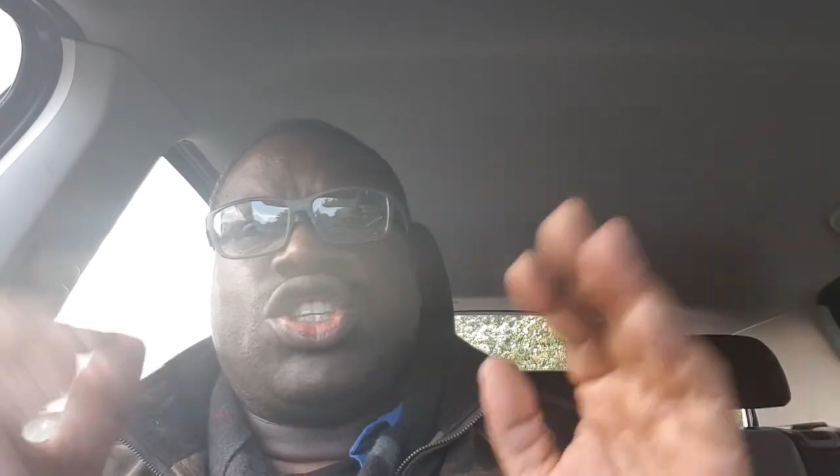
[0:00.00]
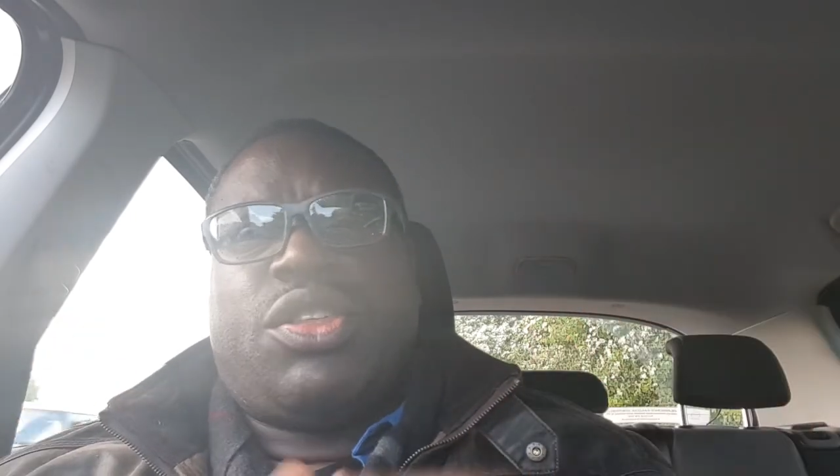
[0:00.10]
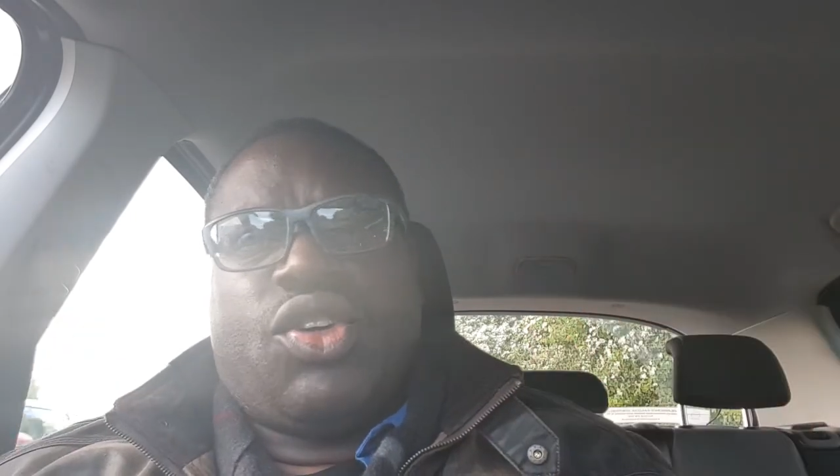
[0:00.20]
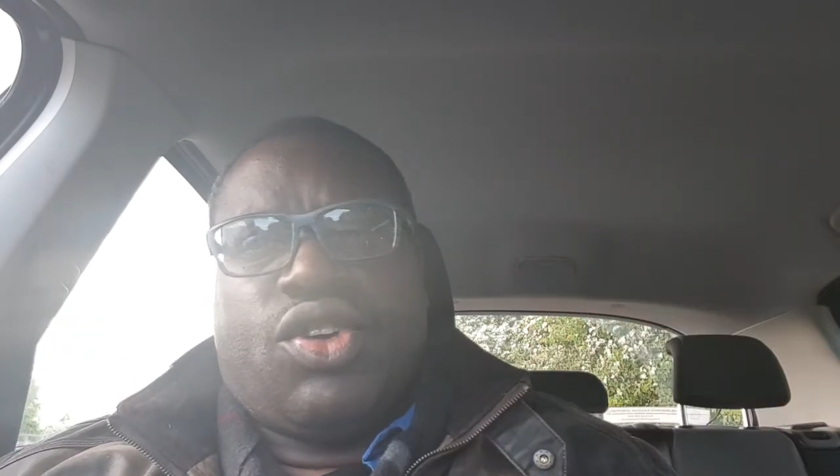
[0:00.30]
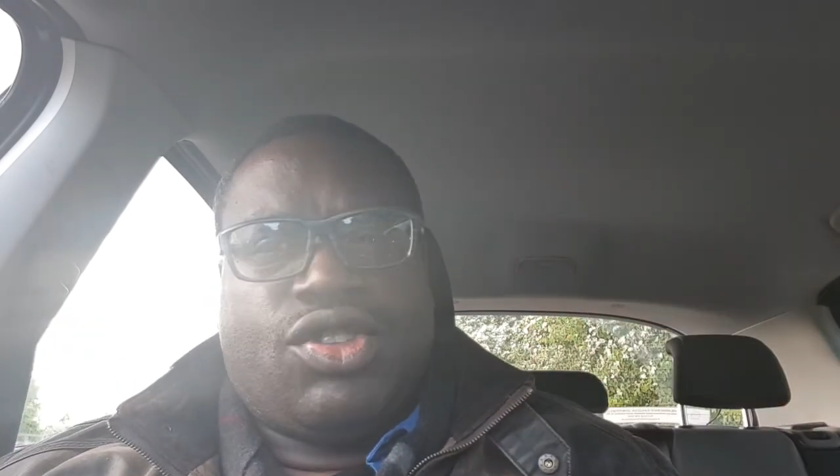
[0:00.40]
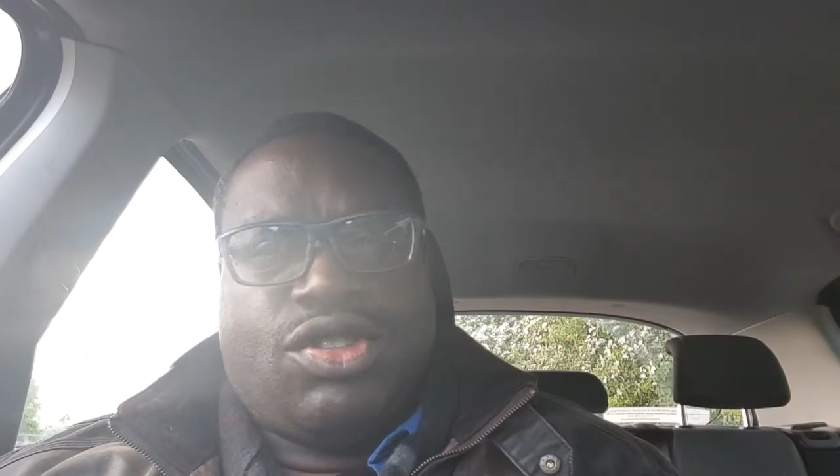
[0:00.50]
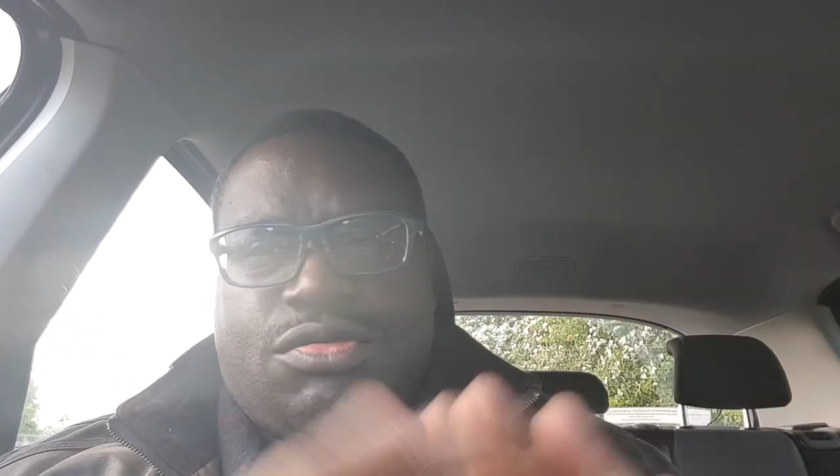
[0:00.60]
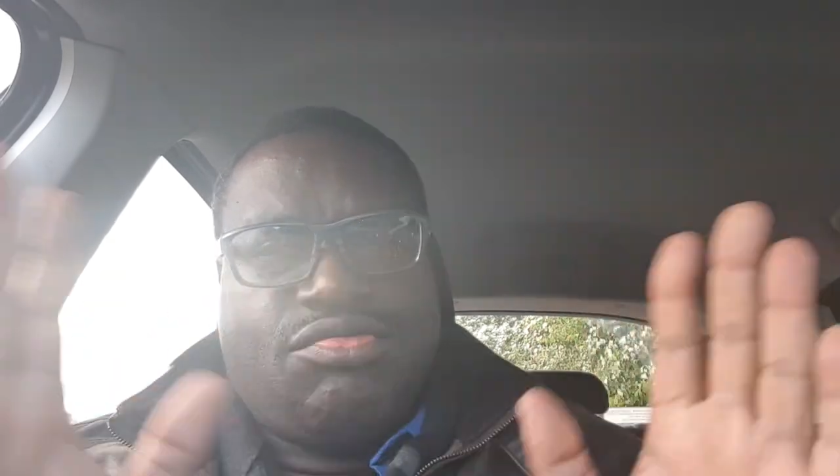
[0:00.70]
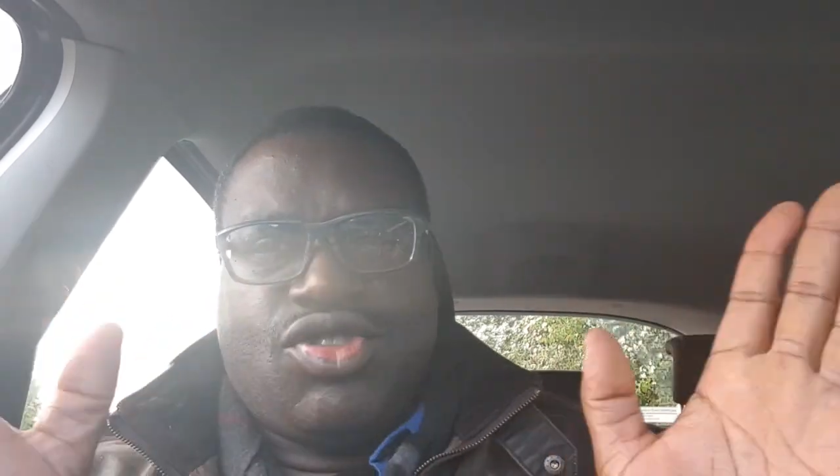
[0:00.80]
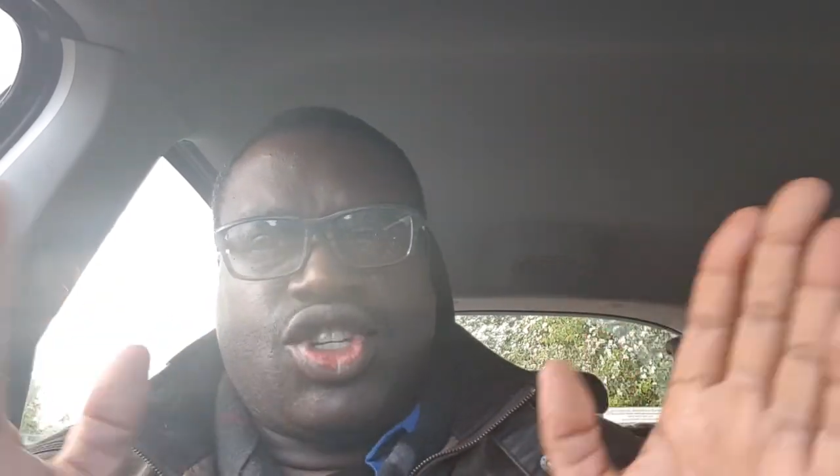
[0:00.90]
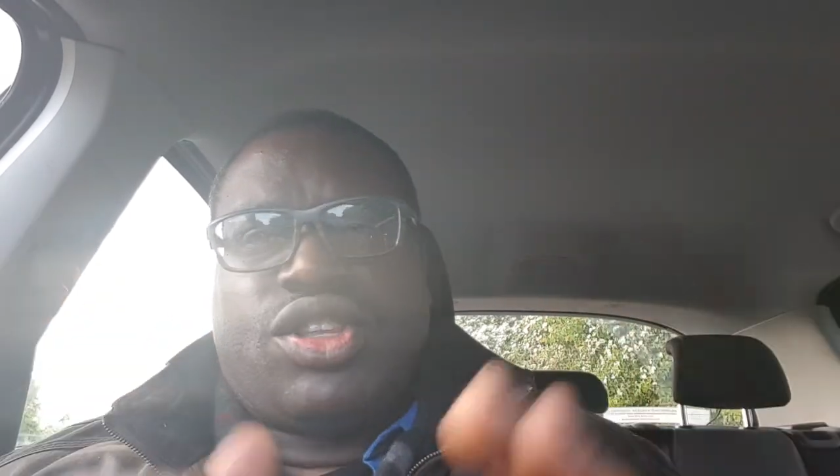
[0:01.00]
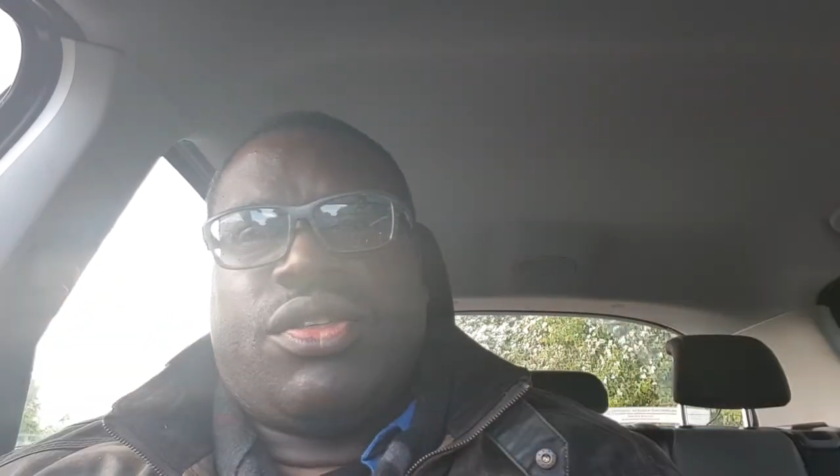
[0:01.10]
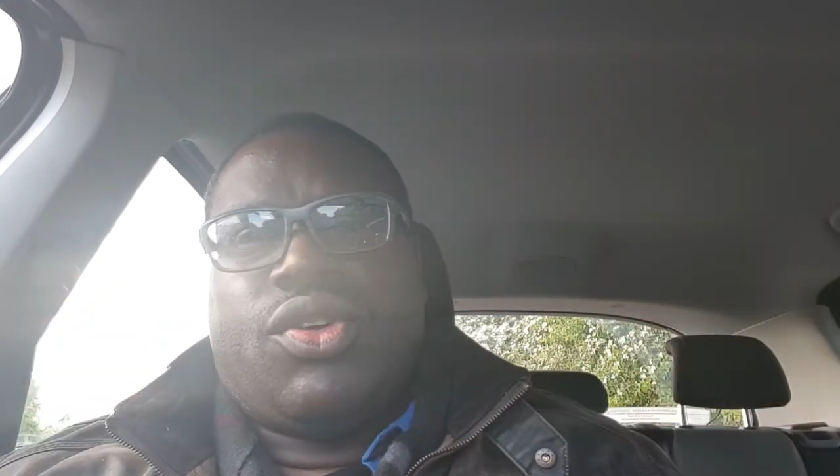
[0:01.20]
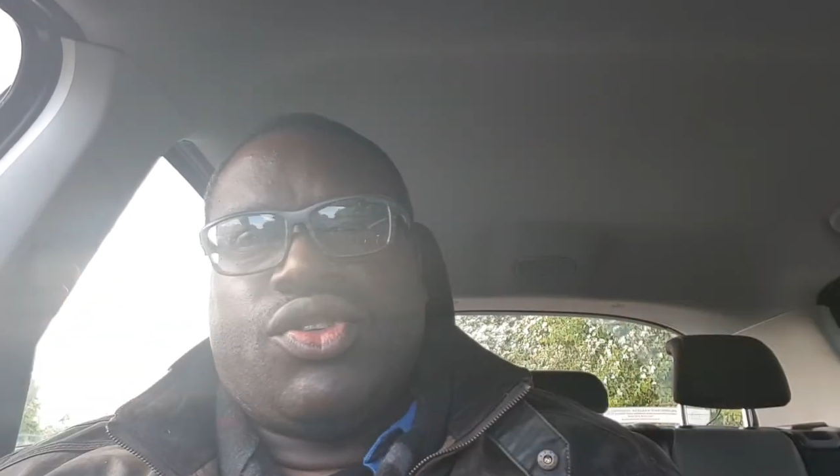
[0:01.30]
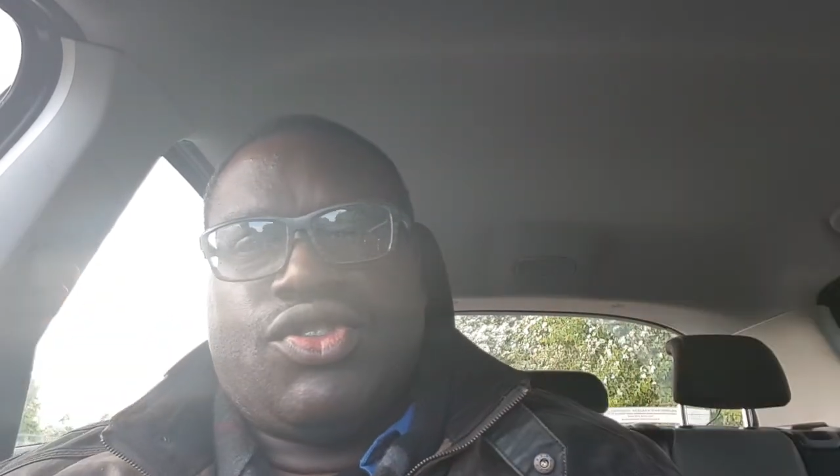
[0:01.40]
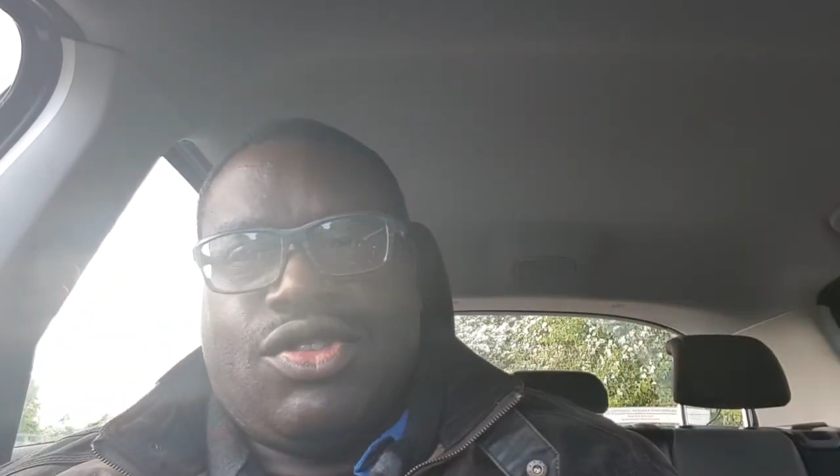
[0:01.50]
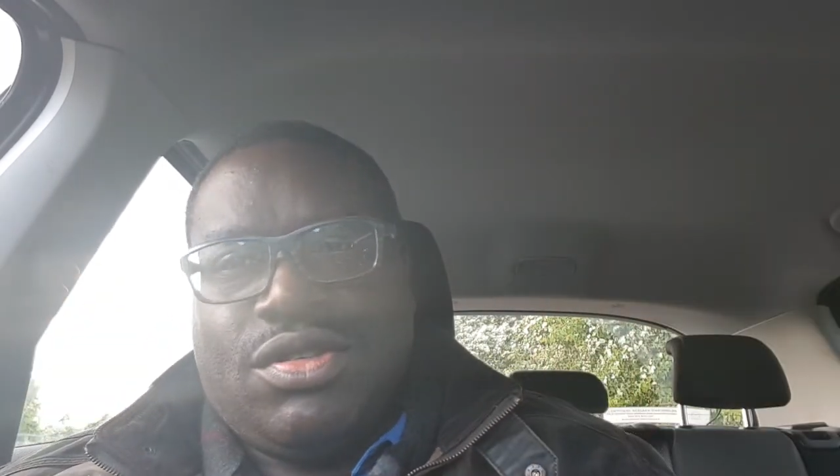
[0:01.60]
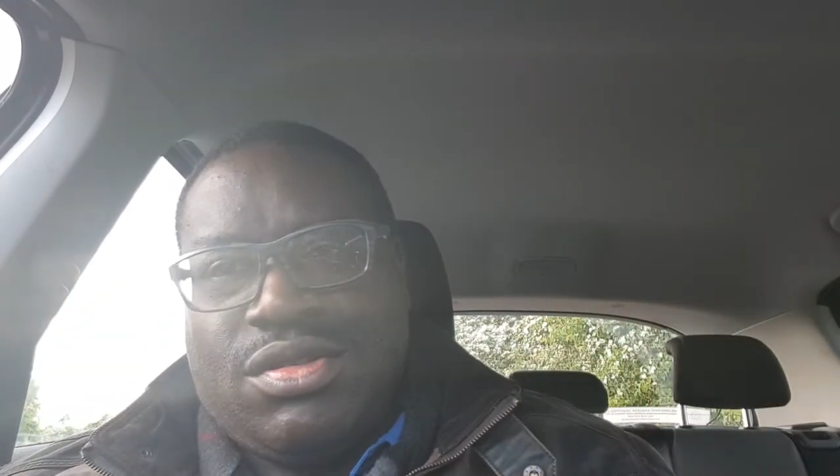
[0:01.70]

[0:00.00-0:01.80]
the thoughts, just the thoughts.